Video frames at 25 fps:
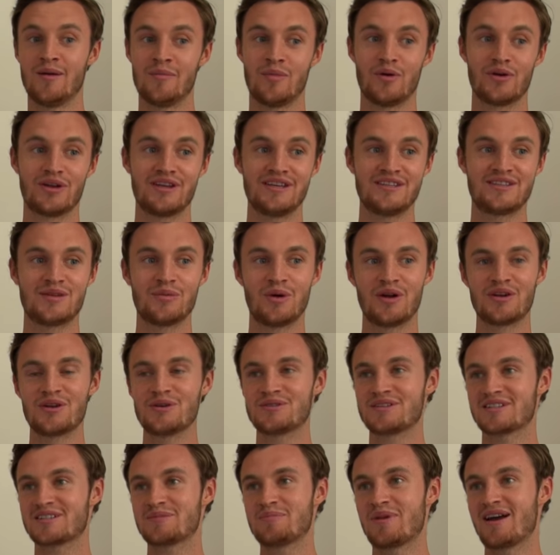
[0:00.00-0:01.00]
But he's the one
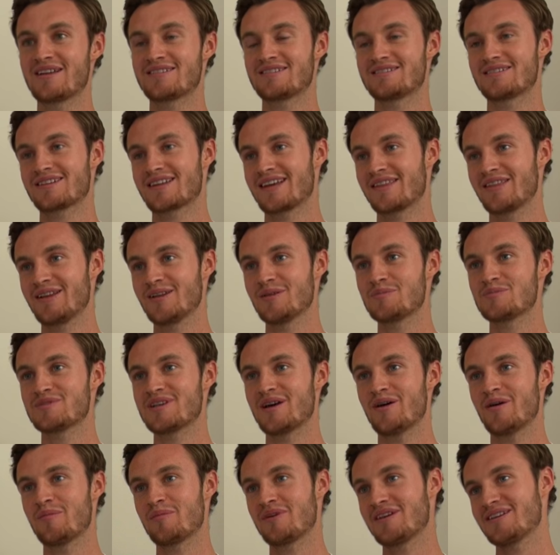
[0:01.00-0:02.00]
who's expected to get the lumps
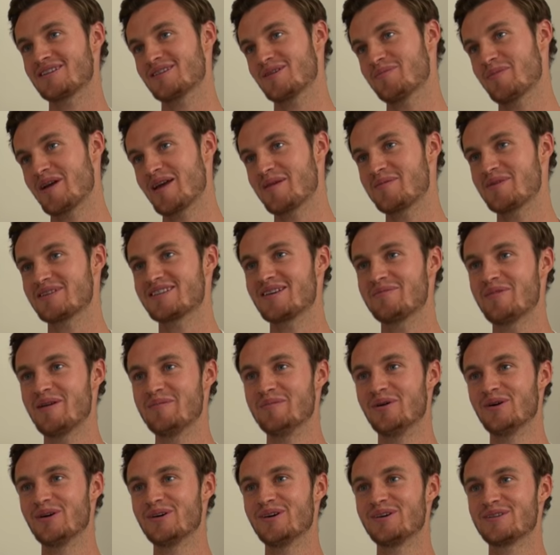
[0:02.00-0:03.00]
out of me, so maybe it's a
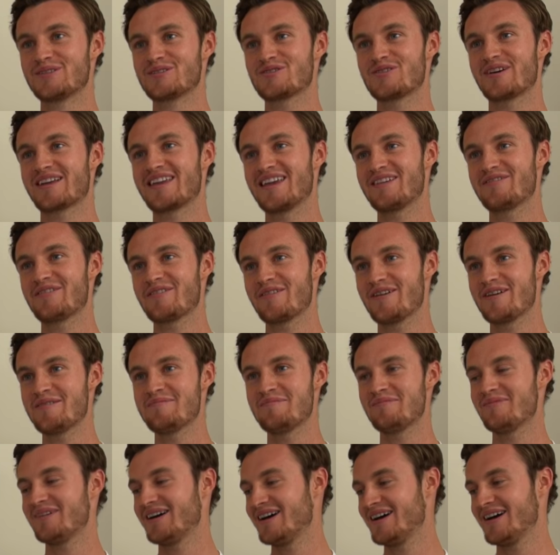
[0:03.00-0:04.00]
bit more tricky for
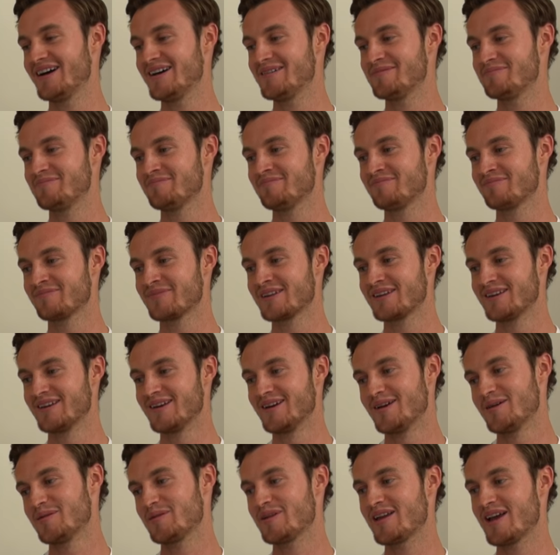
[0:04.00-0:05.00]
him.
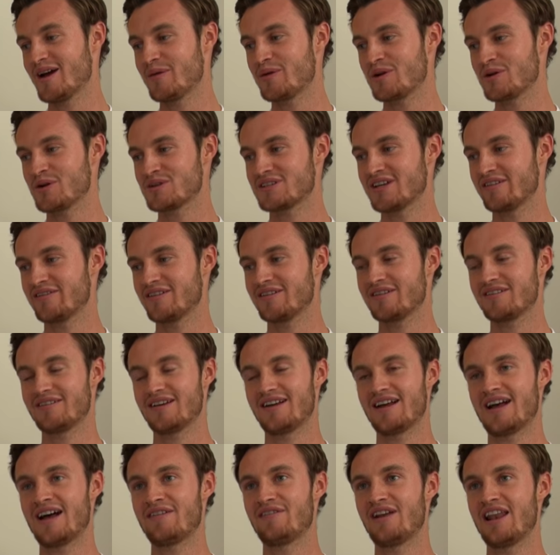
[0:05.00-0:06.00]
Yeah, we always have
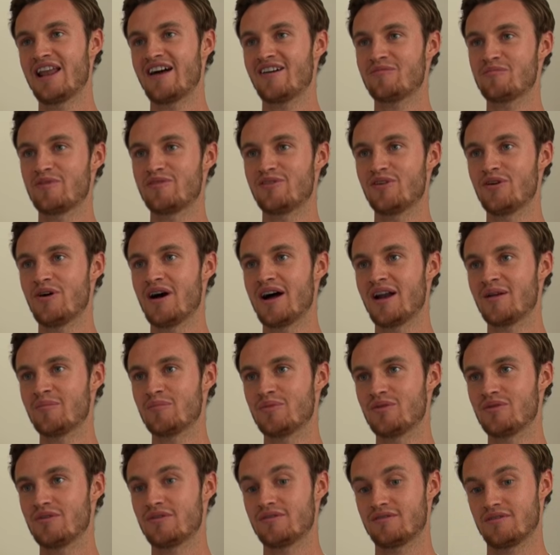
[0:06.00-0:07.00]
a laugh beforehand,
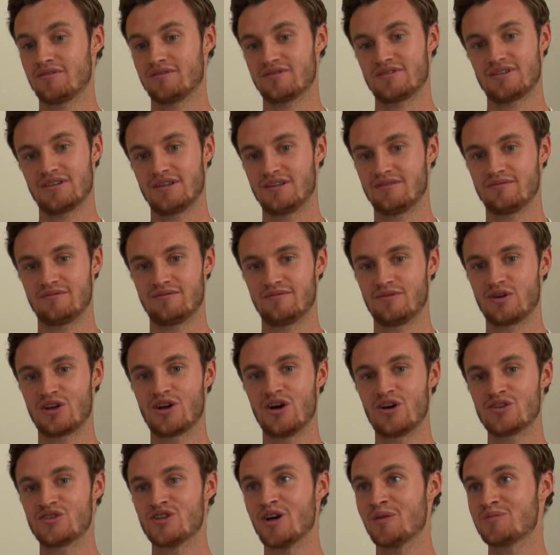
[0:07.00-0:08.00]
but see, we've
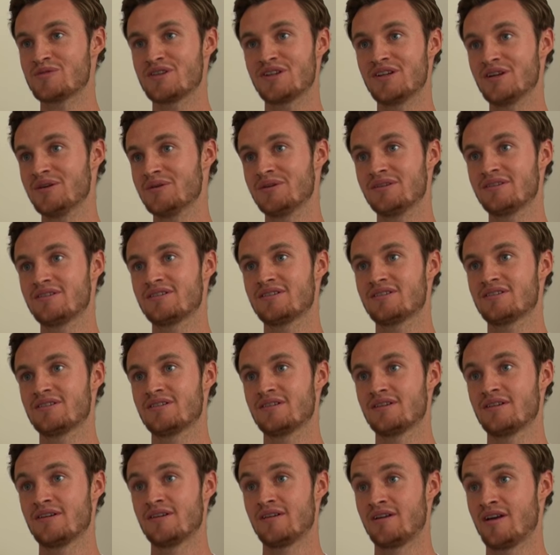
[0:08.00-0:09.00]
got a job to do, and
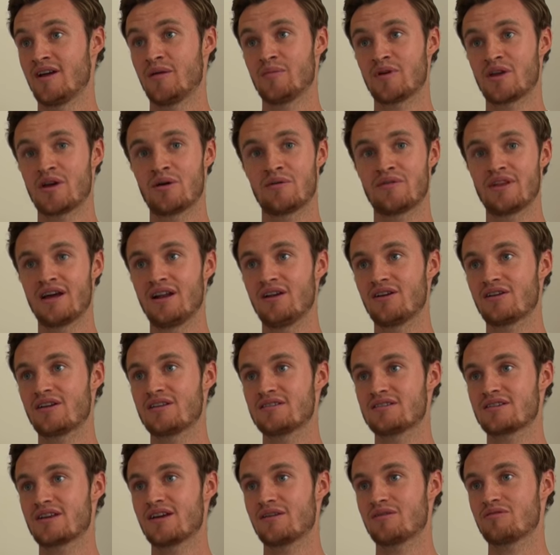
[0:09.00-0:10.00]
I'll be going there
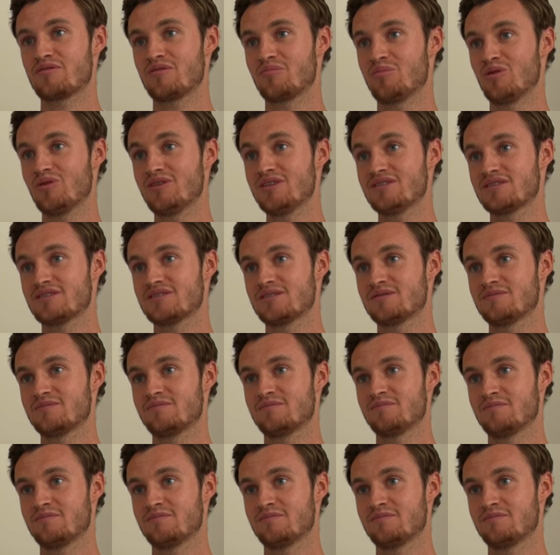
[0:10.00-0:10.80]
looking to get 3 points.